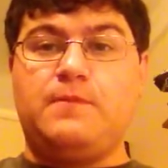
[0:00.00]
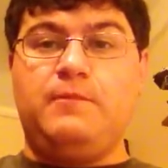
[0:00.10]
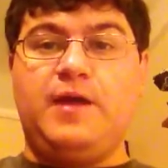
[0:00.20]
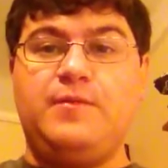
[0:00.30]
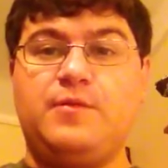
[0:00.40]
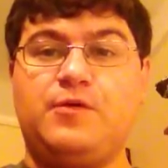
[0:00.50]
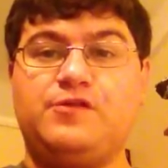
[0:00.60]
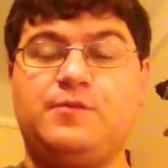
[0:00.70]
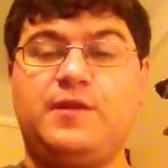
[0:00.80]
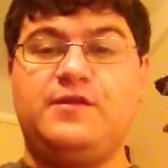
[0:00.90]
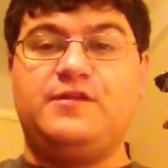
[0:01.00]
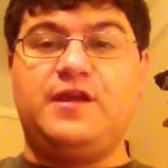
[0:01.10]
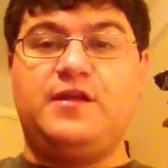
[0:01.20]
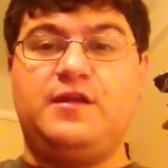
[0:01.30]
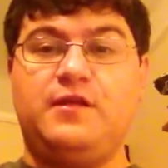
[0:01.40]
may be a possibility
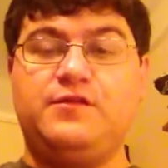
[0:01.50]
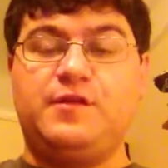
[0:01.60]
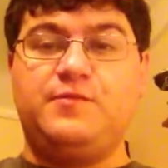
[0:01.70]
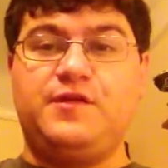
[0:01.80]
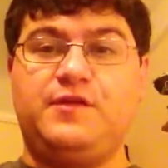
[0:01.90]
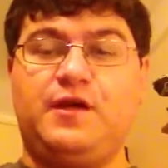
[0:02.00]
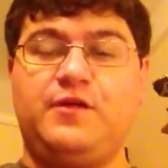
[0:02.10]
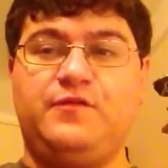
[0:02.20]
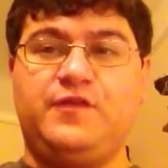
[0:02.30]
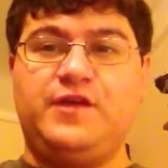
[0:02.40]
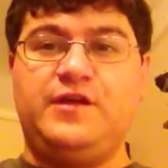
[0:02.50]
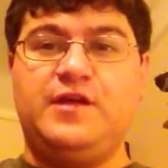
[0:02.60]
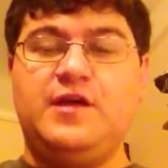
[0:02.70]
and something that hopefully